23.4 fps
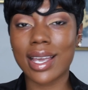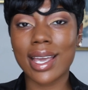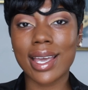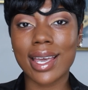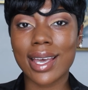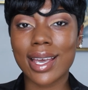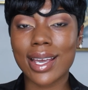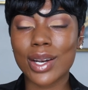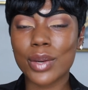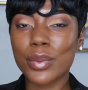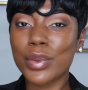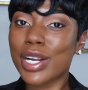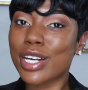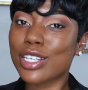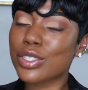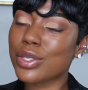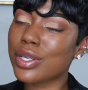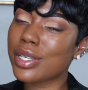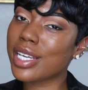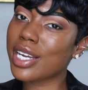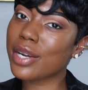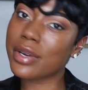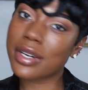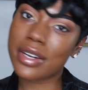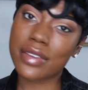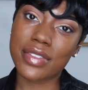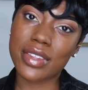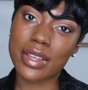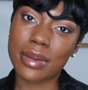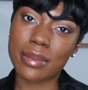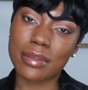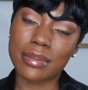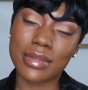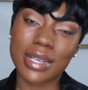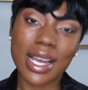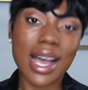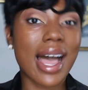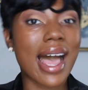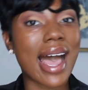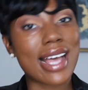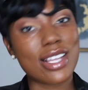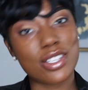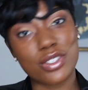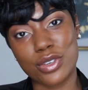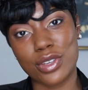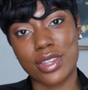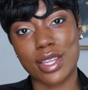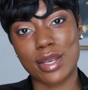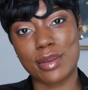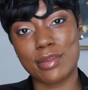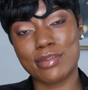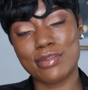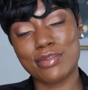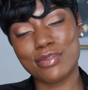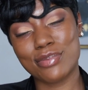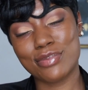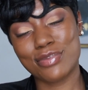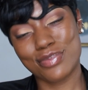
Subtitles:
and we are trying to get rid of them, not add to them.